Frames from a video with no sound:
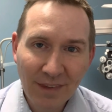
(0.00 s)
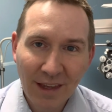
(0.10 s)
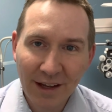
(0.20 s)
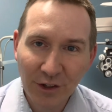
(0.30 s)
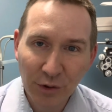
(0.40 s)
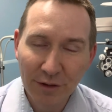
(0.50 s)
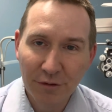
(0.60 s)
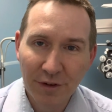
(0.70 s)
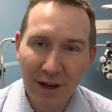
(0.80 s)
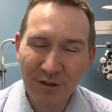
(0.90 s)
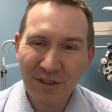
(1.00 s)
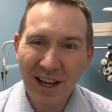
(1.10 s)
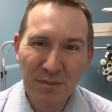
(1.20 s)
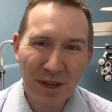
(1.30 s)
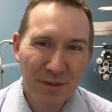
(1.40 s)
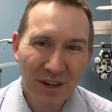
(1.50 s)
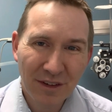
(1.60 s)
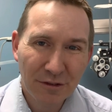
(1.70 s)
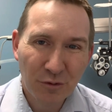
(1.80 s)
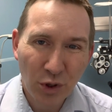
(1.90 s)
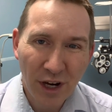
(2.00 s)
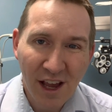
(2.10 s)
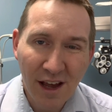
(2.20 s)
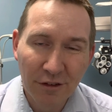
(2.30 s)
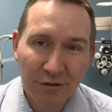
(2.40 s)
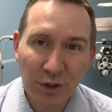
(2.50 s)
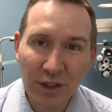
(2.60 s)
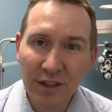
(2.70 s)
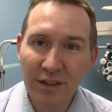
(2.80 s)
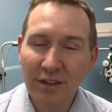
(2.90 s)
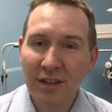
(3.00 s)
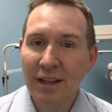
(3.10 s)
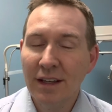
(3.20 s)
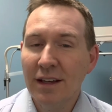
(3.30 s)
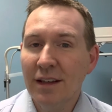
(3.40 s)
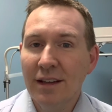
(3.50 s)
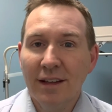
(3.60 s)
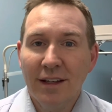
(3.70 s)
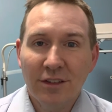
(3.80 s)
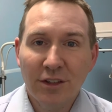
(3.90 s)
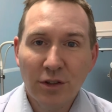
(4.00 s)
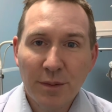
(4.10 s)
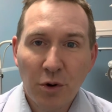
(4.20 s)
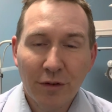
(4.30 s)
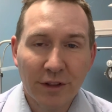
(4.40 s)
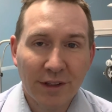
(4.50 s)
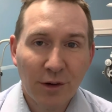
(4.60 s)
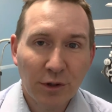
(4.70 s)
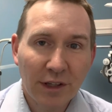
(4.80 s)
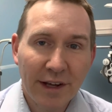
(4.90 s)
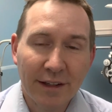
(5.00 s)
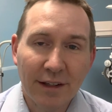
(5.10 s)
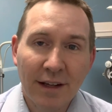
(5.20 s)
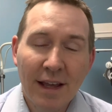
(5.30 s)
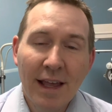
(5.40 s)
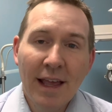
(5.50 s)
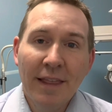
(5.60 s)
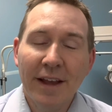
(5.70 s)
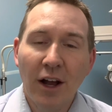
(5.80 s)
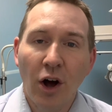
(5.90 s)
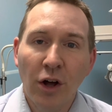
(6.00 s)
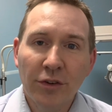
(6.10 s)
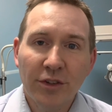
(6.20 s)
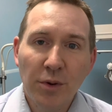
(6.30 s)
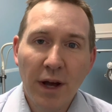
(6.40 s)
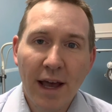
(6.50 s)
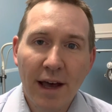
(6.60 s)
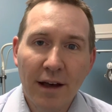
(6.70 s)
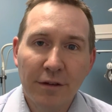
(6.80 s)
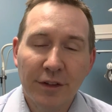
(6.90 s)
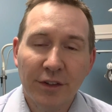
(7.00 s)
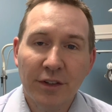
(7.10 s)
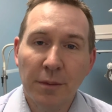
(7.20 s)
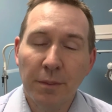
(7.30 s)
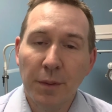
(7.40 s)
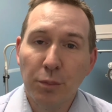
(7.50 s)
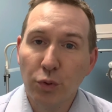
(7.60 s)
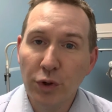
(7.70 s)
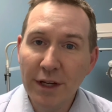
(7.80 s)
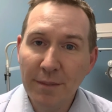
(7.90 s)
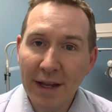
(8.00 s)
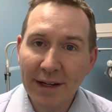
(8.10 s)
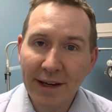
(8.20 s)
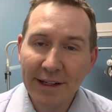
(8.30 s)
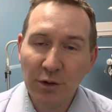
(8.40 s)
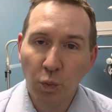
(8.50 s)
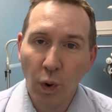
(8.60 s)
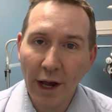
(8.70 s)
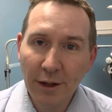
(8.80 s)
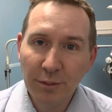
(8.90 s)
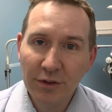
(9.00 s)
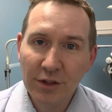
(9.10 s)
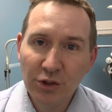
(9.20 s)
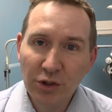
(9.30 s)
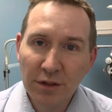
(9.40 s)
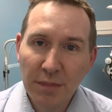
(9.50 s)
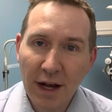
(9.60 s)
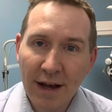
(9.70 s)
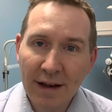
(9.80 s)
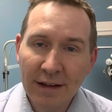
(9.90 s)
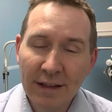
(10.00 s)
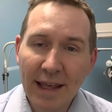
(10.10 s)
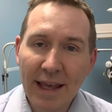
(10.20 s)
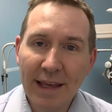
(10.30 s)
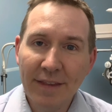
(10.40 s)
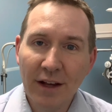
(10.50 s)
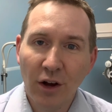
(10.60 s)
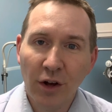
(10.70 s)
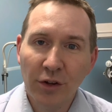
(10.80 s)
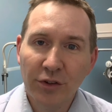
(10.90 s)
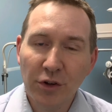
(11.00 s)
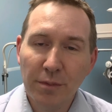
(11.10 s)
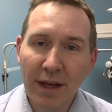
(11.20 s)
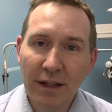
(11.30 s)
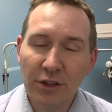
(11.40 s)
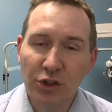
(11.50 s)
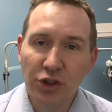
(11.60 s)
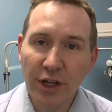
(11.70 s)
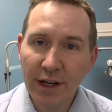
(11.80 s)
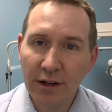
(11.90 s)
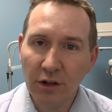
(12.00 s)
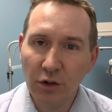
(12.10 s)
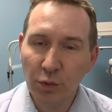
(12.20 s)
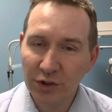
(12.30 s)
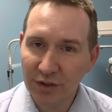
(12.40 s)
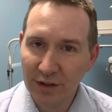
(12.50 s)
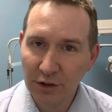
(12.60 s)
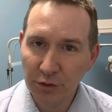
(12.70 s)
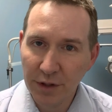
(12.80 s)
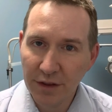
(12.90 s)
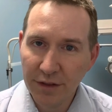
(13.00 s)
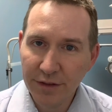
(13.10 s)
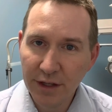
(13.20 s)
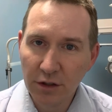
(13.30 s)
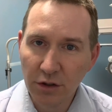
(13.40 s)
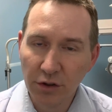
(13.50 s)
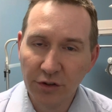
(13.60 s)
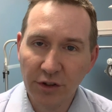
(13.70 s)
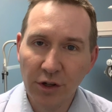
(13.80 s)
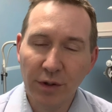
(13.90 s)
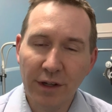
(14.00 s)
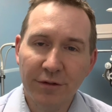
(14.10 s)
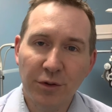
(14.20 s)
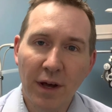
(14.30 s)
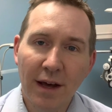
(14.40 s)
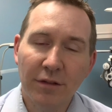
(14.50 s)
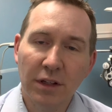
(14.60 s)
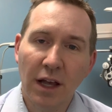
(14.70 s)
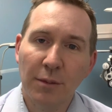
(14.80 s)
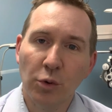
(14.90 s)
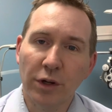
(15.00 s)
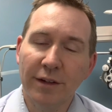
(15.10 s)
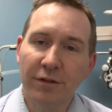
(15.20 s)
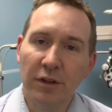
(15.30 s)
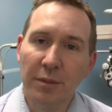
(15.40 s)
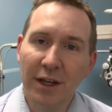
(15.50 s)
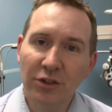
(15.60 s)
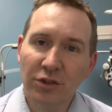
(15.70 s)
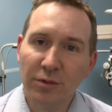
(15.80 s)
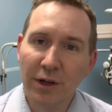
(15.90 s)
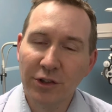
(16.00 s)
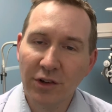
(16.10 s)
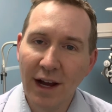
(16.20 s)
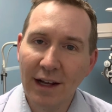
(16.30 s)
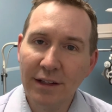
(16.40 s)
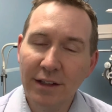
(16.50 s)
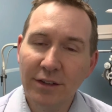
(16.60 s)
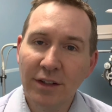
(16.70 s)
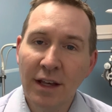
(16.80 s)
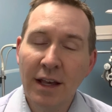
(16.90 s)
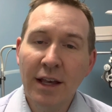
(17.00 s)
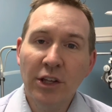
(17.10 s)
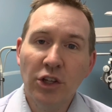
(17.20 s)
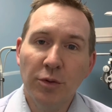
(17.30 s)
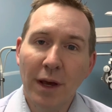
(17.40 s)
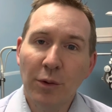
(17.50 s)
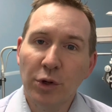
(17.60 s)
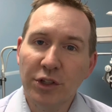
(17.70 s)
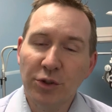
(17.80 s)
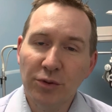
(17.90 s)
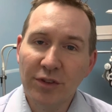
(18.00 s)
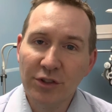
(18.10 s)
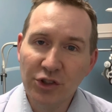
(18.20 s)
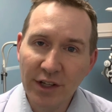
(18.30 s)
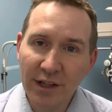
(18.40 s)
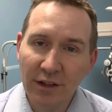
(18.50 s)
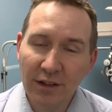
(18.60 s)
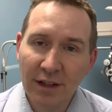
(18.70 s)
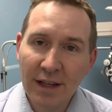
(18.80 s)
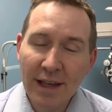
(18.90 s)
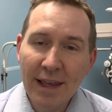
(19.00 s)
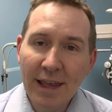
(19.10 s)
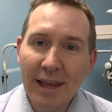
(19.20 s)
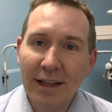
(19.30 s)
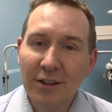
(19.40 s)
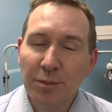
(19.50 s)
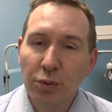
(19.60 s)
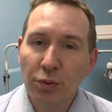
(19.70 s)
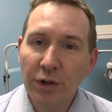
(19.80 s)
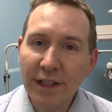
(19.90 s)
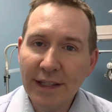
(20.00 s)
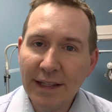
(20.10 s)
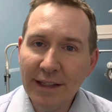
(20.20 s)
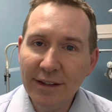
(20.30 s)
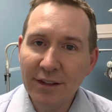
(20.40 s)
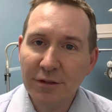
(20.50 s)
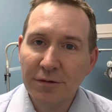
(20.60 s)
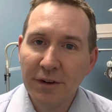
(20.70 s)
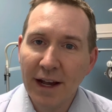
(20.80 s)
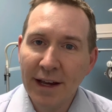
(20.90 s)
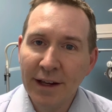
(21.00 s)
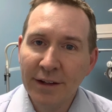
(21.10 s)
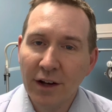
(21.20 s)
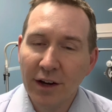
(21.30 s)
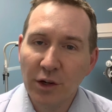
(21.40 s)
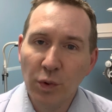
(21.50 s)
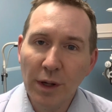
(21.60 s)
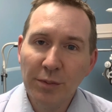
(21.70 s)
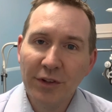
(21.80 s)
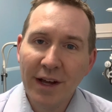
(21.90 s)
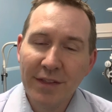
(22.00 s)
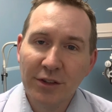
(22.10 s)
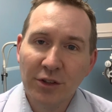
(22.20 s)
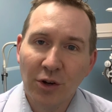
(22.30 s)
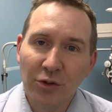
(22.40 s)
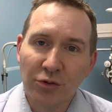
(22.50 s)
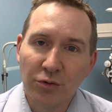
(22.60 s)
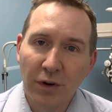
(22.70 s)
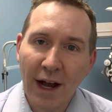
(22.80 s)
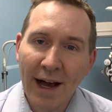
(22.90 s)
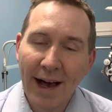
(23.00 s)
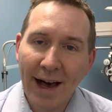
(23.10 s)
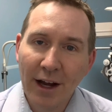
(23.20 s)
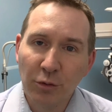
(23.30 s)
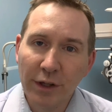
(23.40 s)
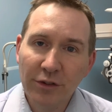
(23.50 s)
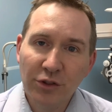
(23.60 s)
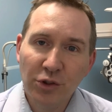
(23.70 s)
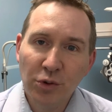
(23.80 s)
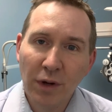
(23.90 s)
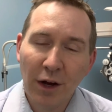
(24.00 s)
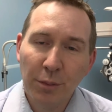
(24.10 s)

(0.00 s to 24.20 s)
I don't give it 5. In fact, maybe I'll give it 4.5, because it's nearly perfect. I really like it. They also have some pre-medicated wipes that you can buy, and they also make a gel which is a little bit thicker, so if you have a lot more inflammation around your eyelids, you may want to use the gel. It's pretty easy to find on a website that's called Dry Eye Rescue. I'll